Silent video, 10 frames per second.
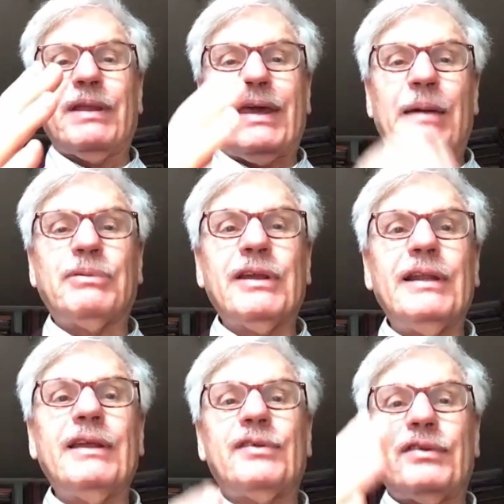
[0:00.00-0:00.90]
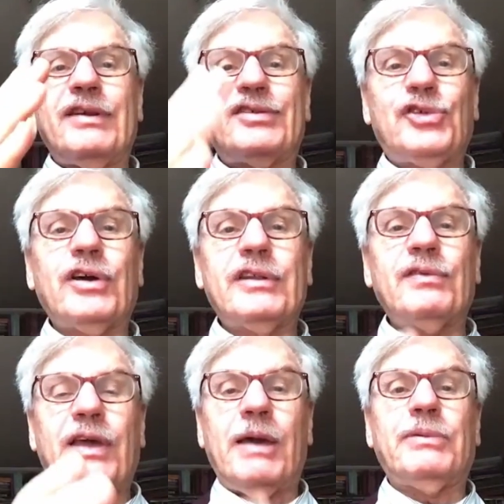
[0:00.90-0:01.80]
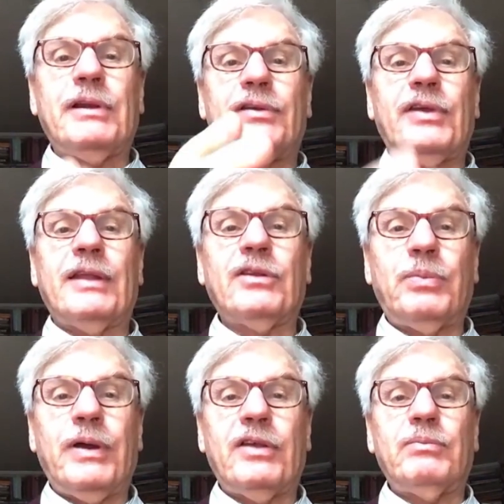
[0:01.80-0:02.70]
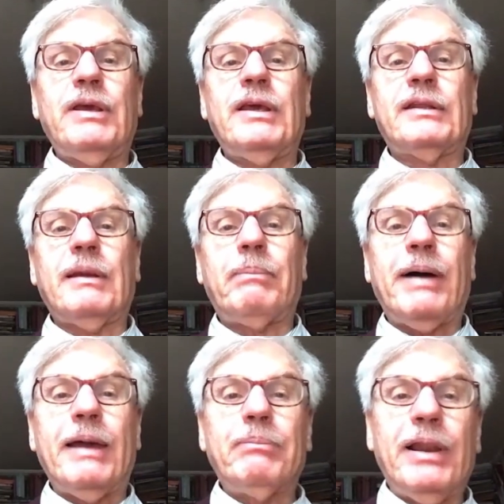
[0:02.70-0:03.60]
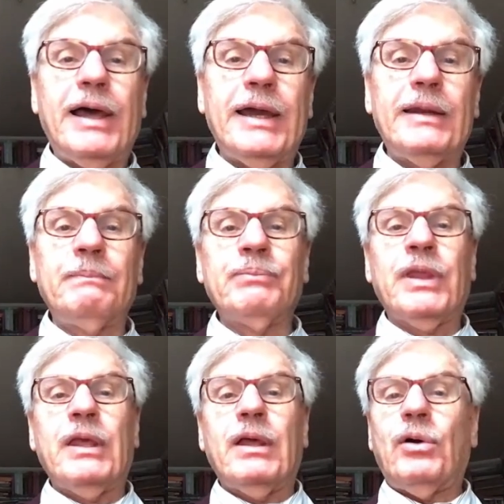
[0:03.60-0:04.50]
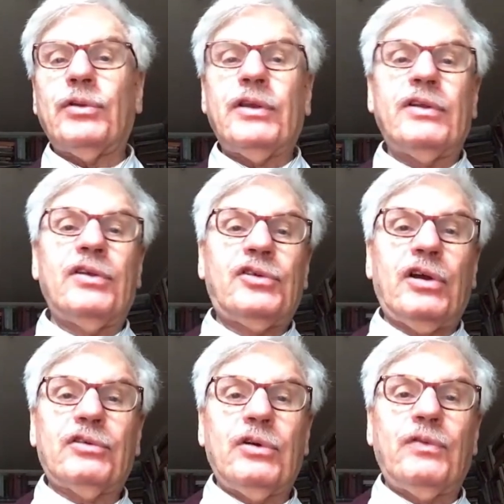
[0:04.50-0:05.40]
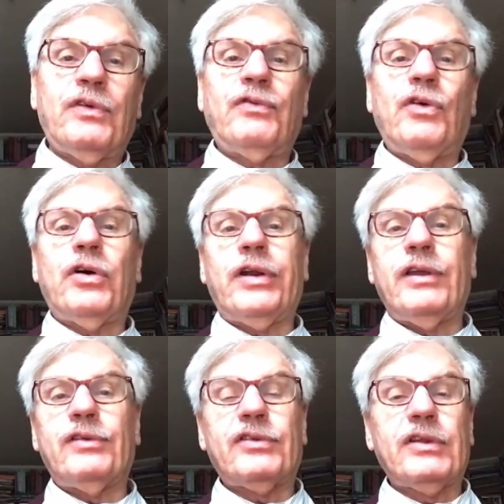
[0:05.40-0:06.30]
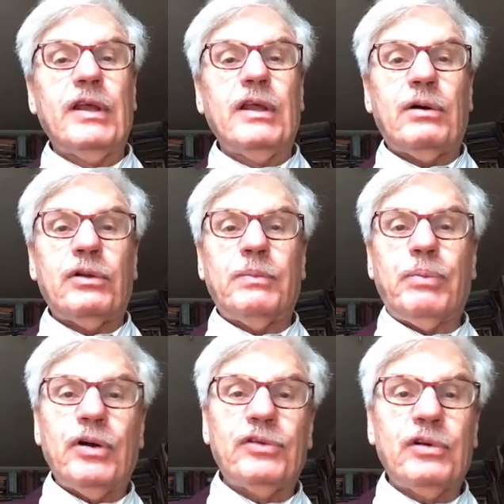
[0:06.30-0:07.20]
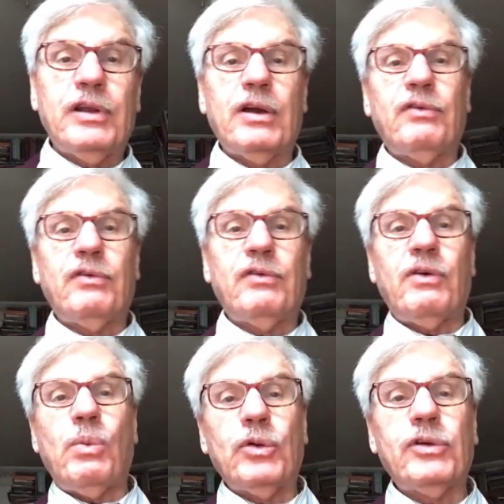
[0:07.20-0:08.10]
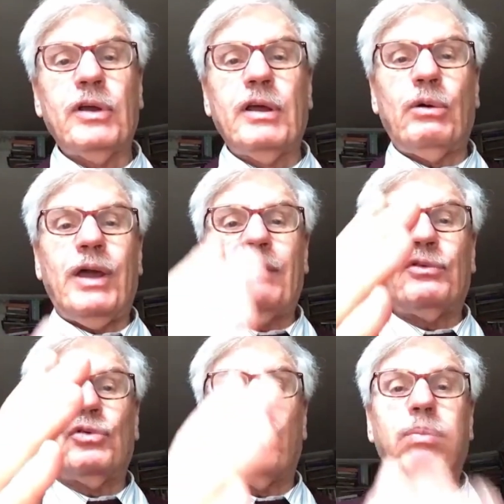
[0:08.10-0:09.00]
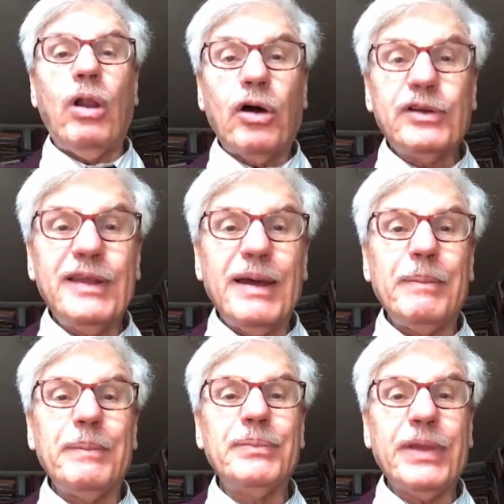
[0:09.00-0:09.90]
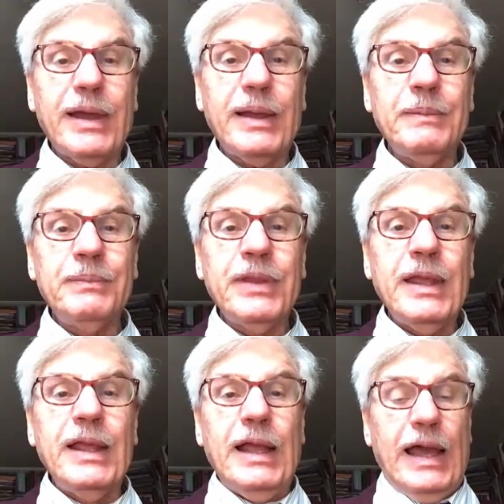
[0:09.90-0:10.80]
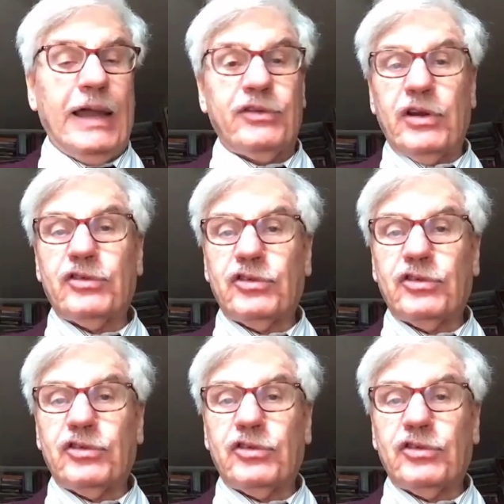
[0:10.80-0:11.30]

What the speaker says: destructive capitalist enterprise, be it a pipeline, or the destruction of a forest, or the poisoning of the water, we have to block them. Yeah? And such